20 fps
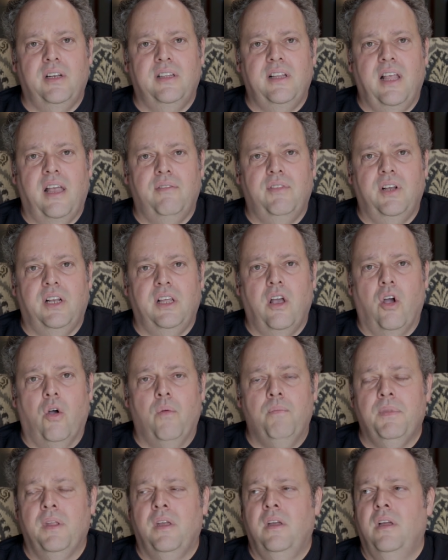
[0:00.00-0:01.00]
in that
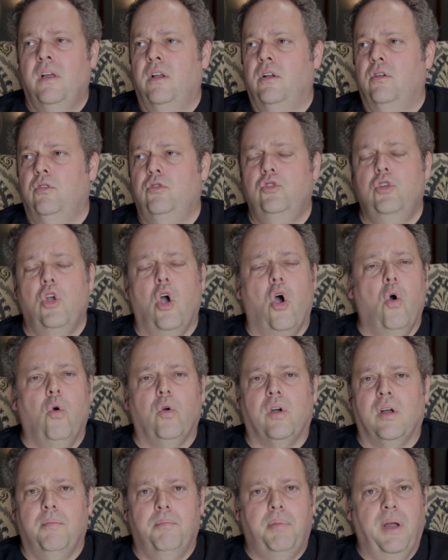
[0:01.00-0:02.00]
video, no
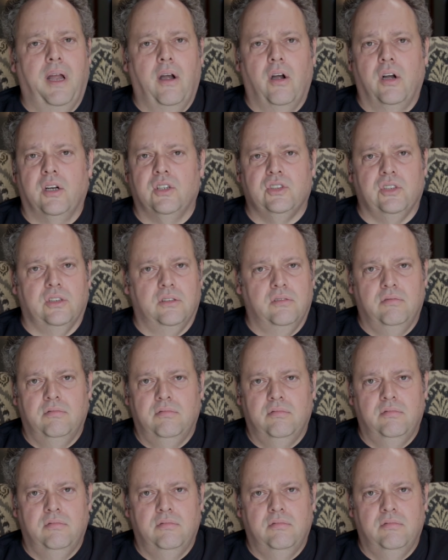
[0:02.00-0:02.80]
comparison.